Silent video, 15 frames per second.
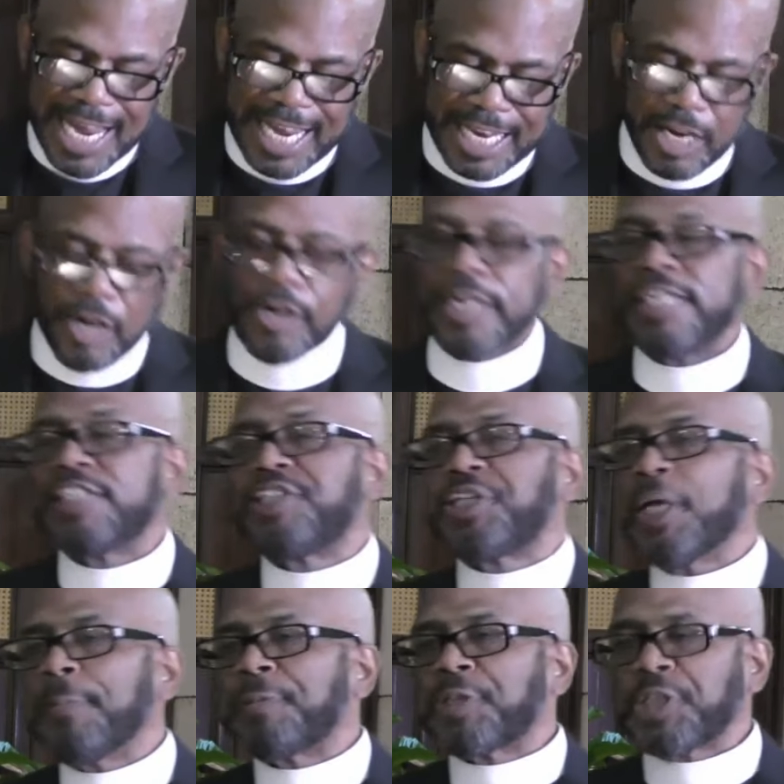and her
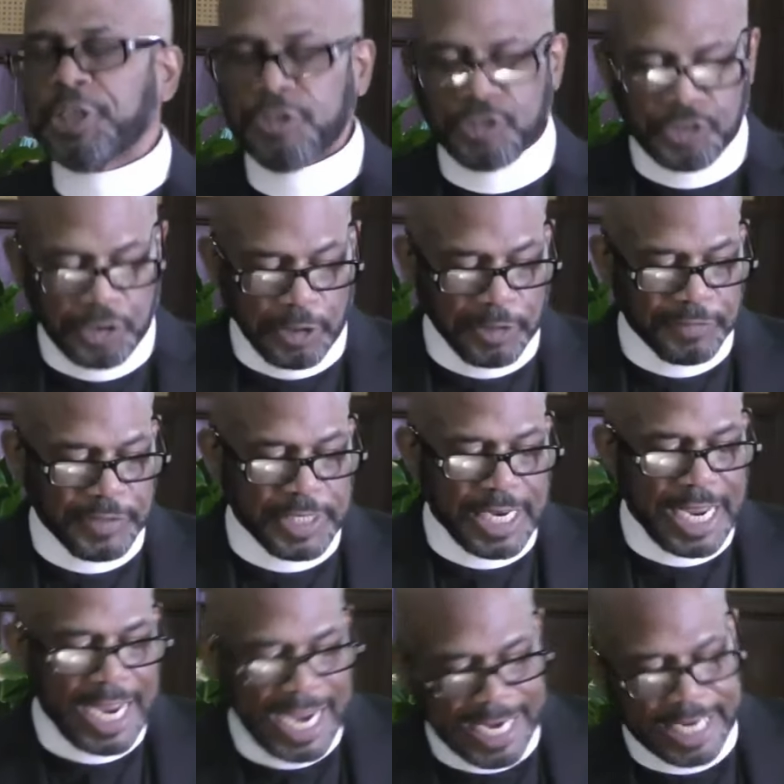Egyptian servant
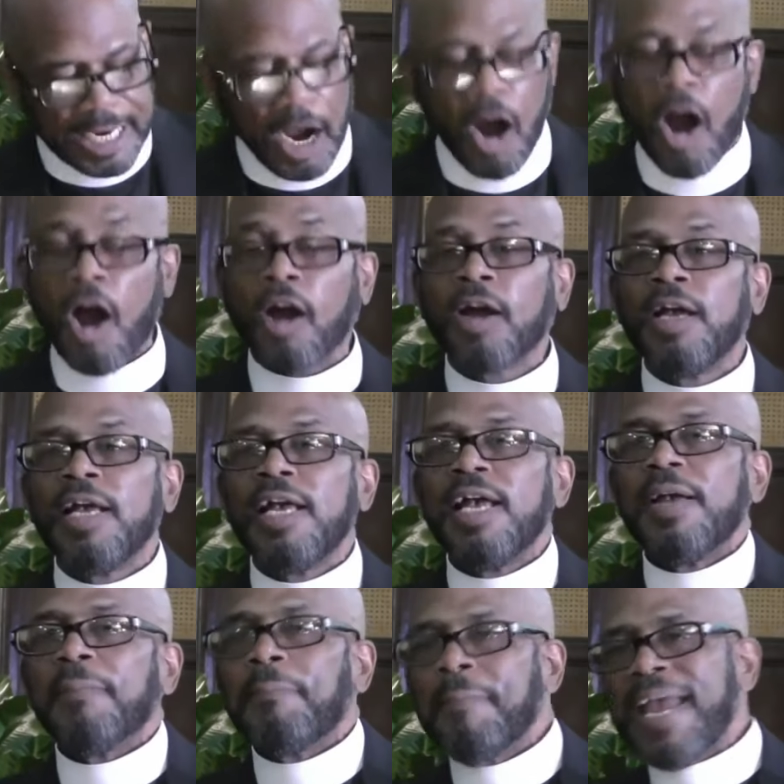Hagar,
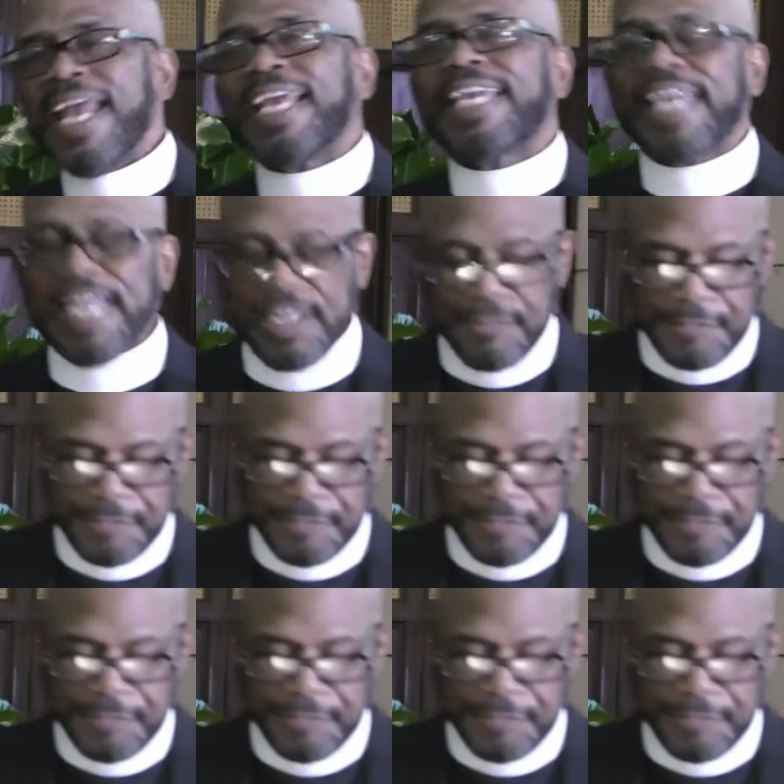making